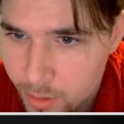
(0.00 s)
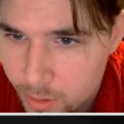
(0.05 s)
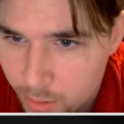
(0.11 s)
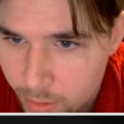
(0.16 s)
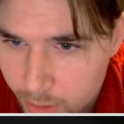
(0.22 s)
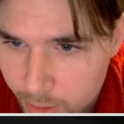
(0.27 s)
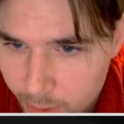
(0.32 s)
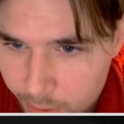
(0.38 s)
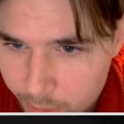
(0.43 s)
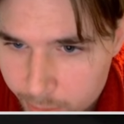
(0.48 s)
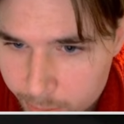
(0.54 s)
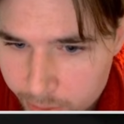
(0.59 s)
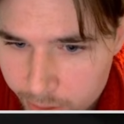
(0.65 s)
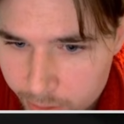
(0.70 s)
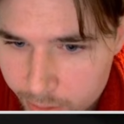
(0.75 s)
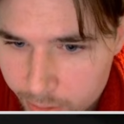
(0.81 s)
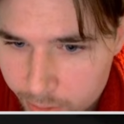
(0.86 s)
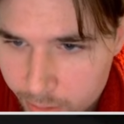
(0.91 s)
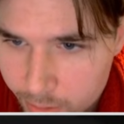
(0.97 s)
Yeah, they
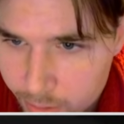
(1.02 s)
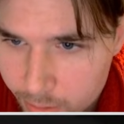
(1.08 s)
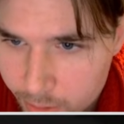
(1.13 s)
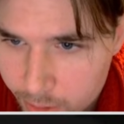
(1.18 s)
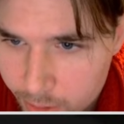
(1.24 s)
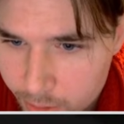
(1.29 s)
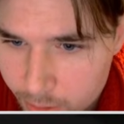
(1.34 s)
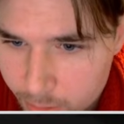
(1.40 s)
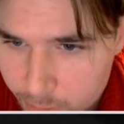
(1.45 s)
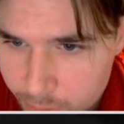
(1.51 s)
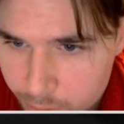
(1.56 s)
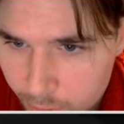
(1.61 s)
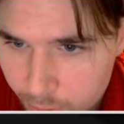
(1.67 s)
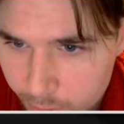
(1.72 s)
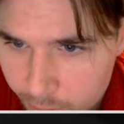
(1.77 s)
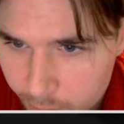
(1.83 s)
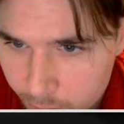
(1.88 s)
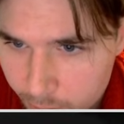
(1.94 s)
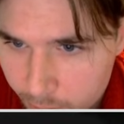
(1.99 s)
might end up
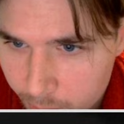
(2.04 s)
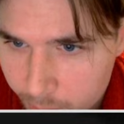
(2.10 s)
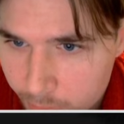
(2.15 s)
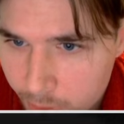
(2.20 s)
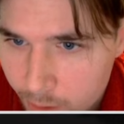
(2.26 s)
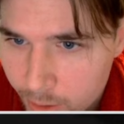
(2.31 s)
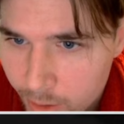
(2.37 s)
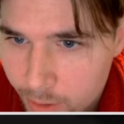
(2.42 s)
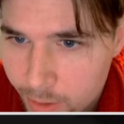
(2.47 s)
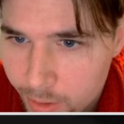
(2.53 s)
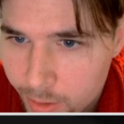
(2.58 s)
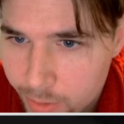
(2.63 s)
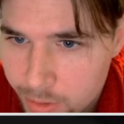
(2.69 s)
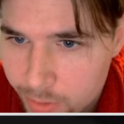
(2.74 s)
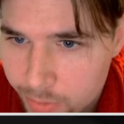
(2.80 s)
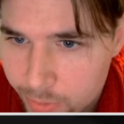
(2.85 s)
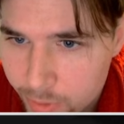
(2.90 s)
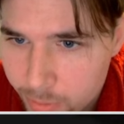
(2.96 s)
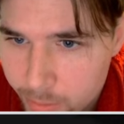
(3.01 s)
drawing the game. That was
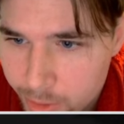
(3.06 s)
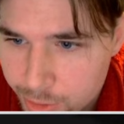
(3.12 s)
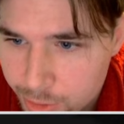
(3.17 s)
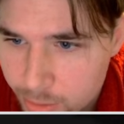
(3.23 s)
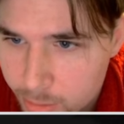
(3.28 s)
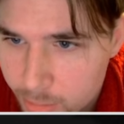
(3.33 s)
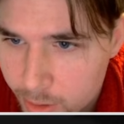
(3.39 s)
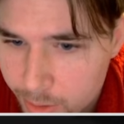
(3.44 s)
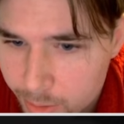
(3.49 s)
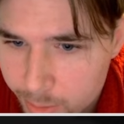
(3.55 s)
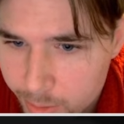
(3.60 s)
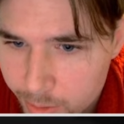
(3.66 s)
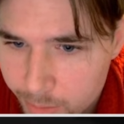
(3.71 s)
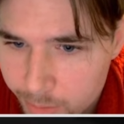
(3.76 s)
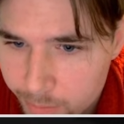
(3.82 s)
a free bishop, by the way.